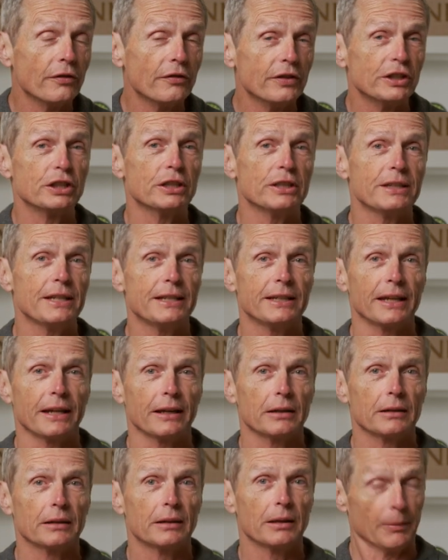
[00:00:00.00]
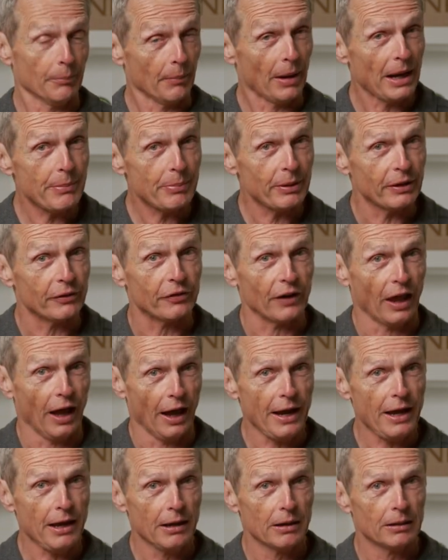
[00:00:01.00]
the fish is eating. It might be a
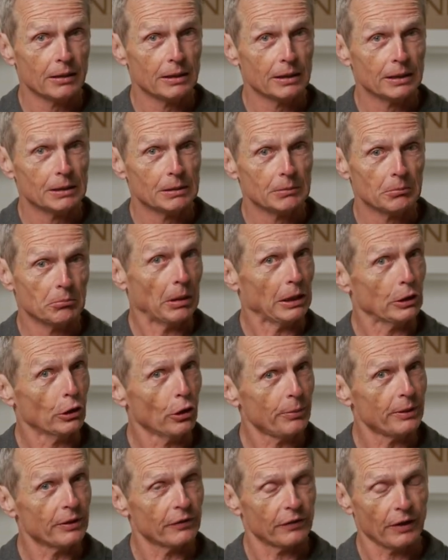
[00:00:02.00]
fly, might not be a